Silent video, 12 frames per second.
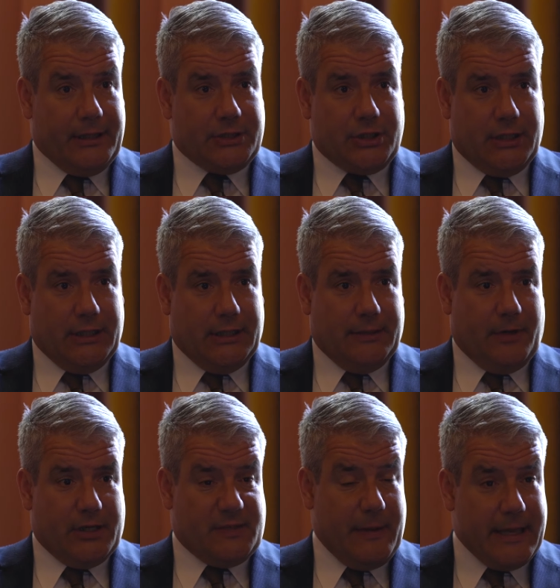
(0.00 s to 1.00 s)
much
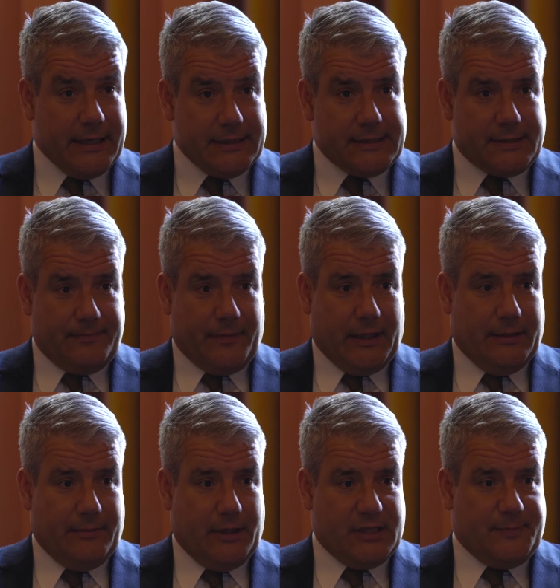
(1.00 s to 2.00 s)
our speakers,
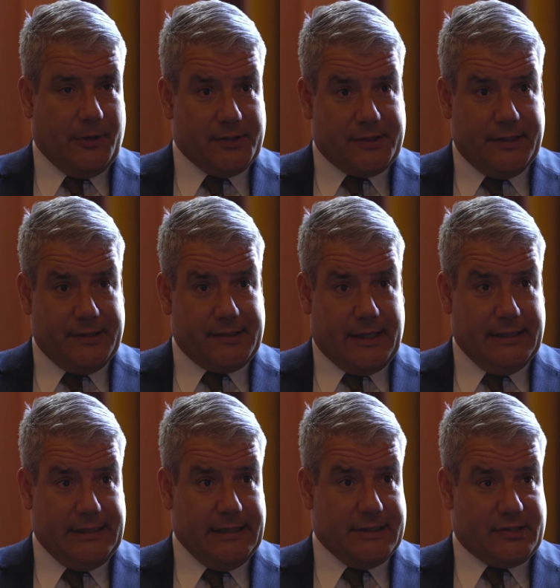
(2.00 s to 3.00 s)
our sponsors, and
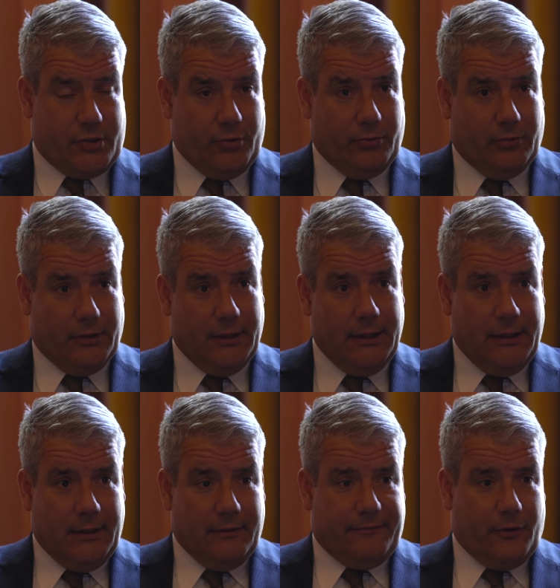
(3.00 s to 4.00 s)
indeed the school
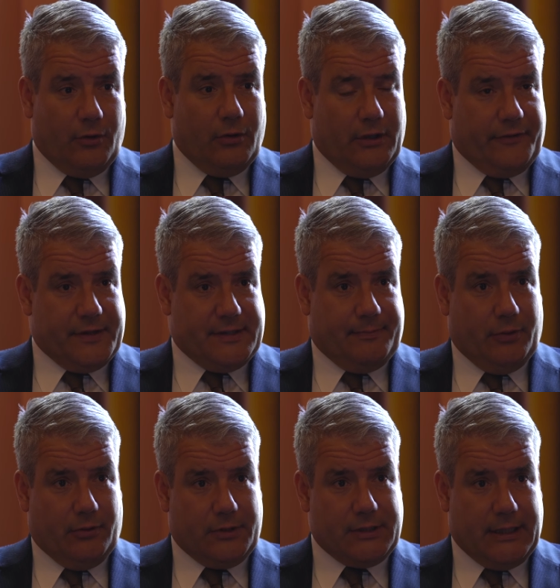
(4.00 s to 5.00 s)
for all of the
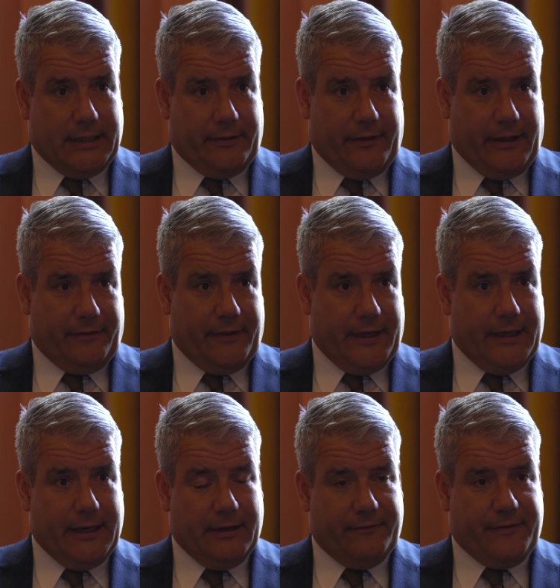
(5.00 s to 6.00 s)
support that they
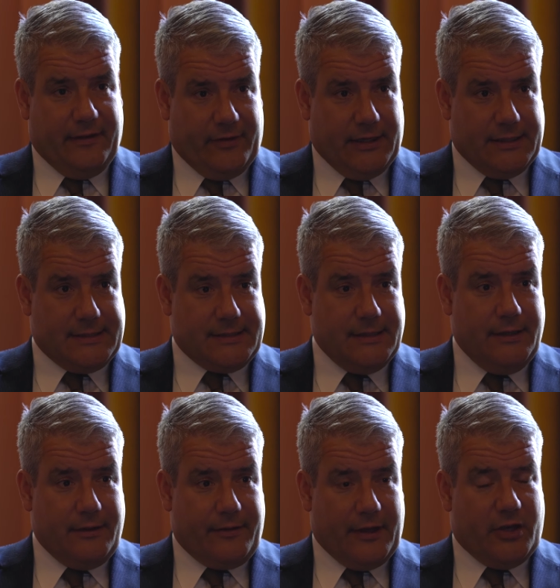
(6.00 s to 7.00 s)
have given us.
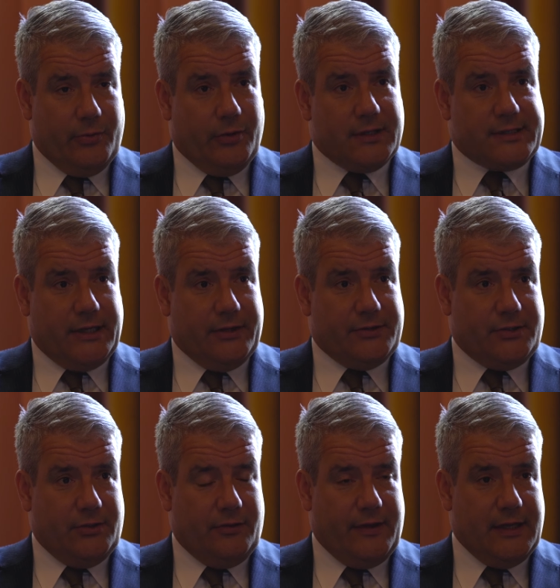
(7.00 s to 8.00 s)
Thank you also
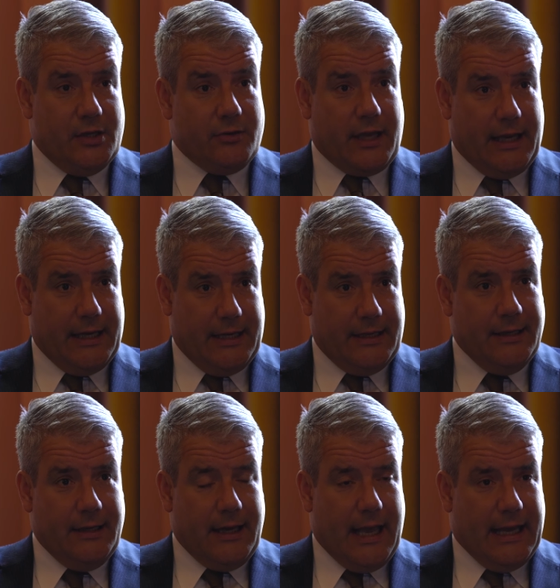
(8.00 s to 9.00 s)
to the
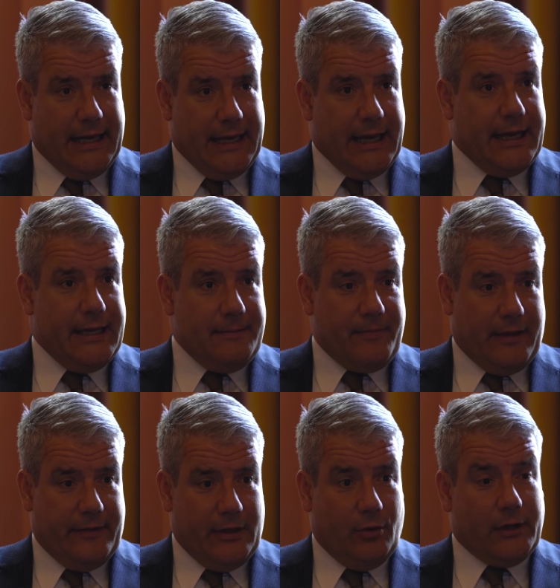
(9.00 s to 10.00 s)
UKNAA
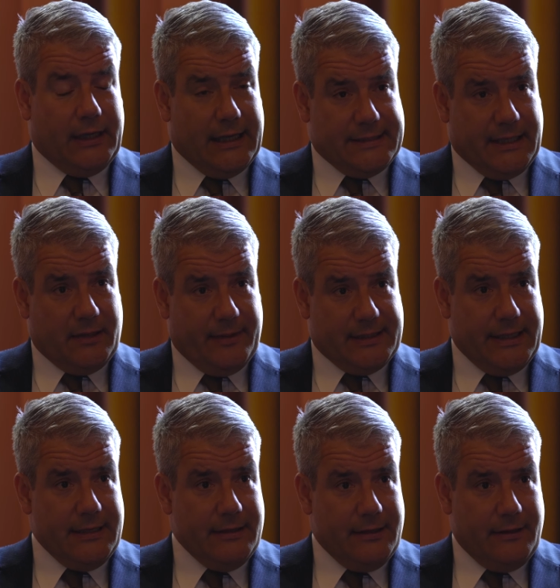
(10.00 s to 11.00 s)
and the organising
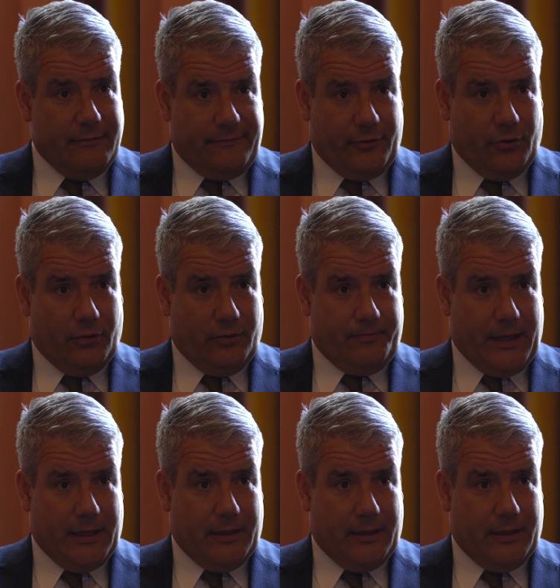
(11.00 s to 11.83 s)
committee for